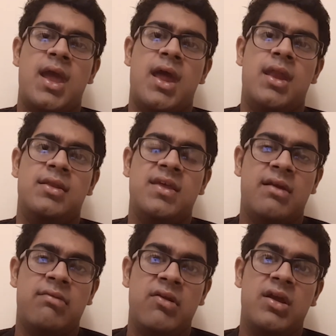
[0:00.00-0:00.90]
and
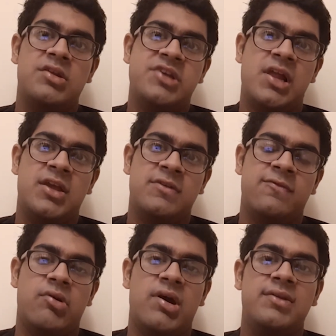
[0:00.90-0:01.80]
they create a challenge
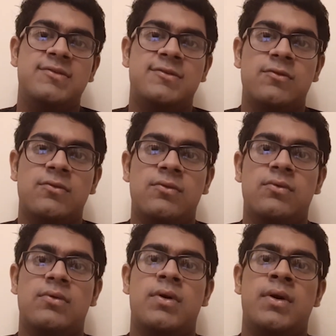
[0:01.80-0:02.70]
for us to